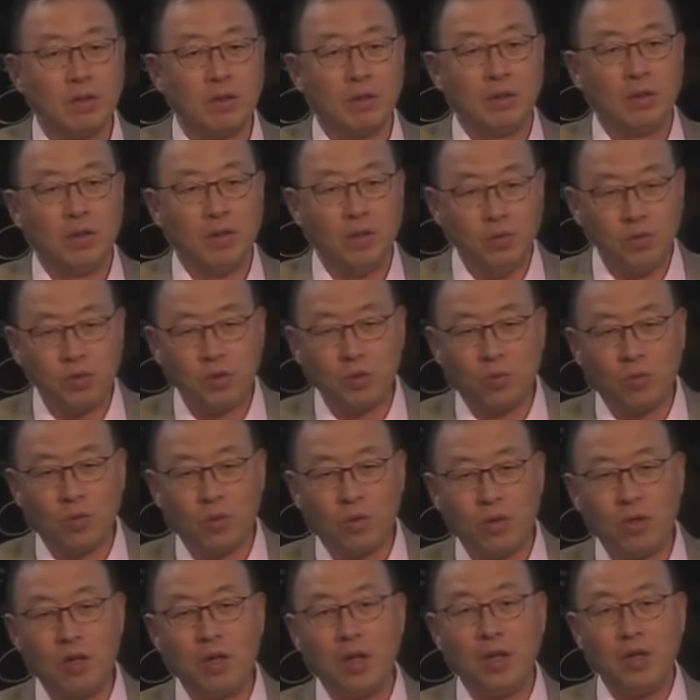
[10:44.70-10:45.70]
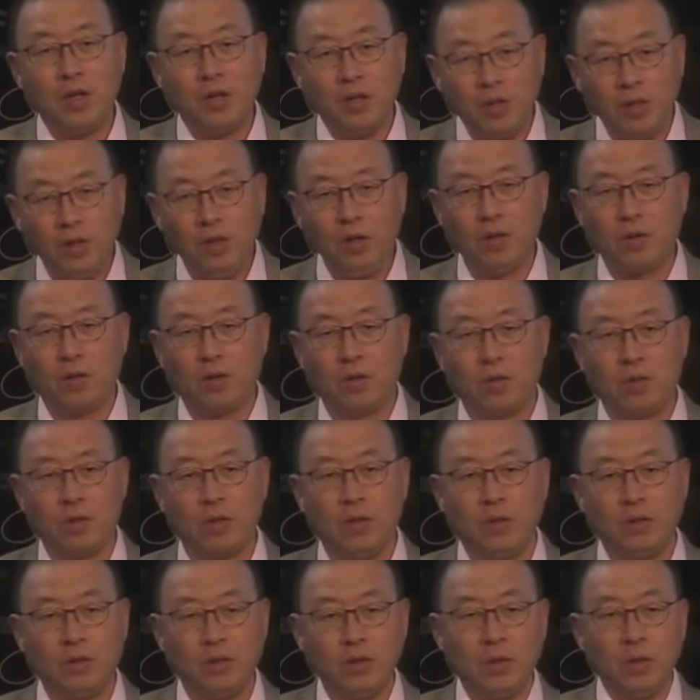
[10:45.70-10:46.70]
He used the word here,
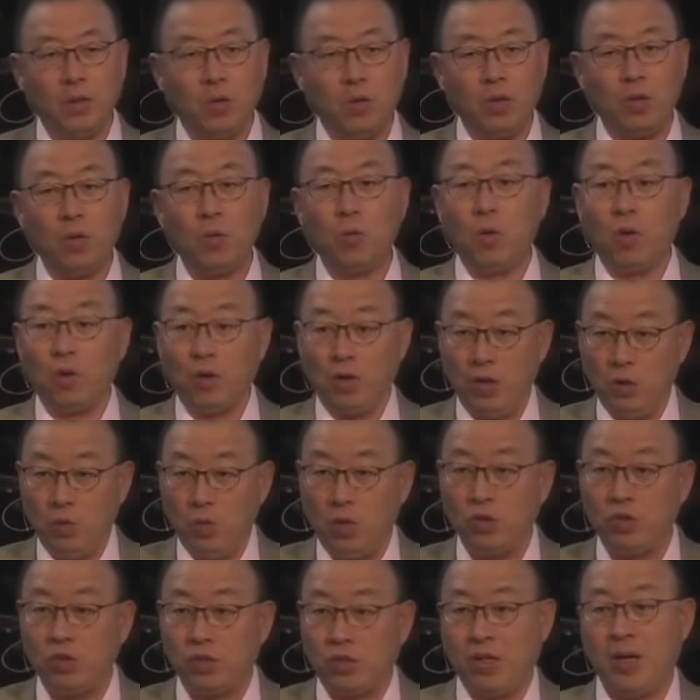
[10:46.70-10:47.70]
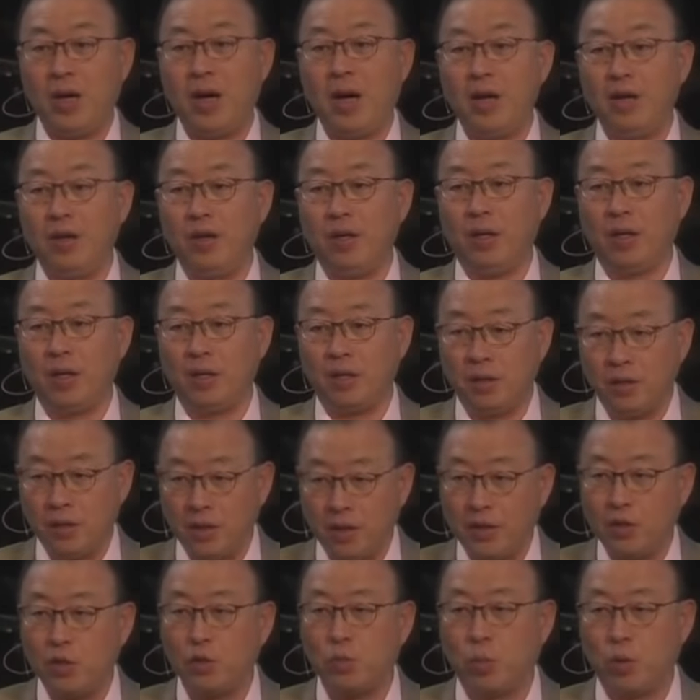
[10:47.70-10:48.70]
denoting where he was standing at
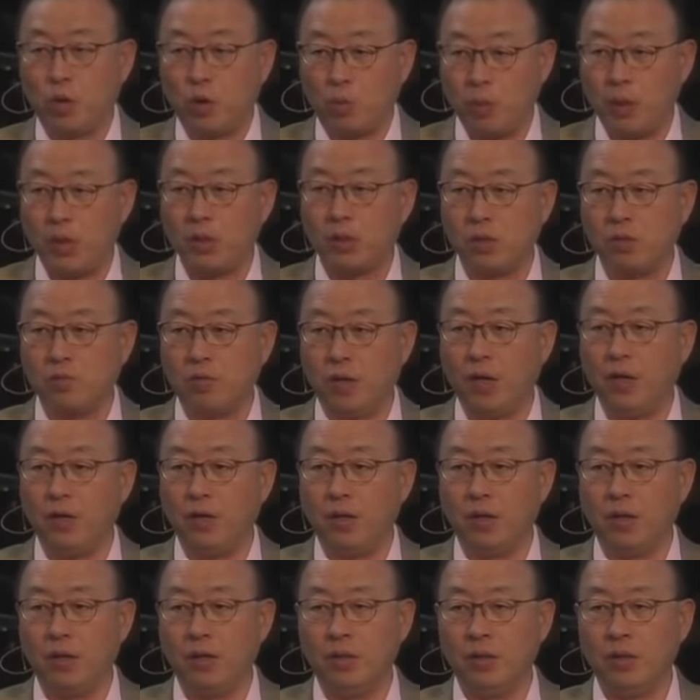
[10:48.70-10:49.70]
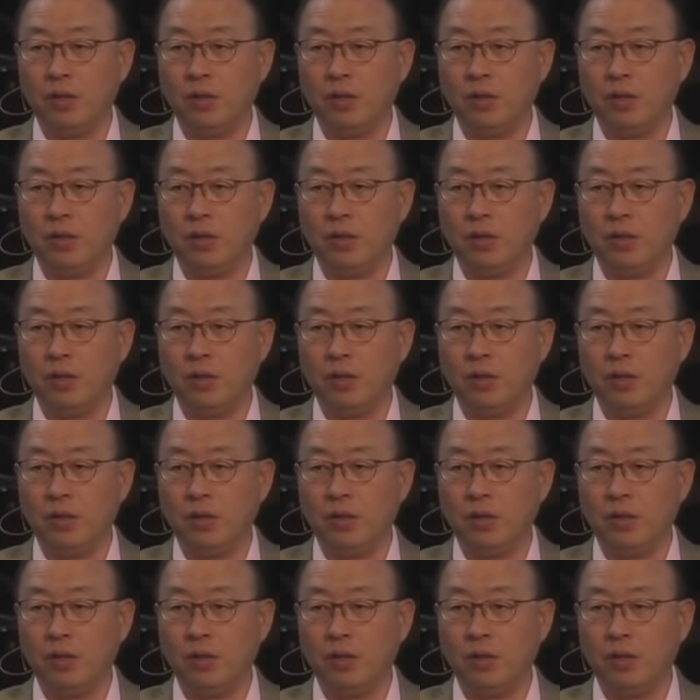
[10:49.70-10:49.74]
Gettysburg, Pennsylvania,